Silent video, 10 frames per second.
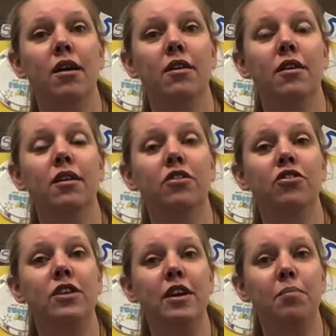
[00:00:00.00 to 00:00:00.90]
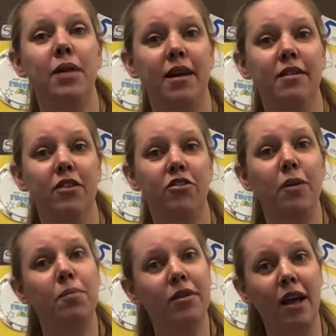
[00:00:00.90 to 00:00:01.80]
little plastic
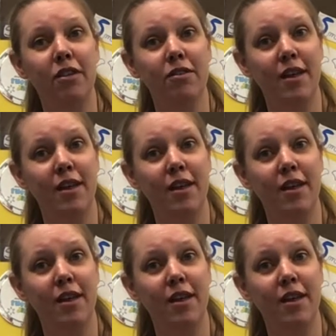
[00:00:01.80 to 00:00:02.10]
sheet protector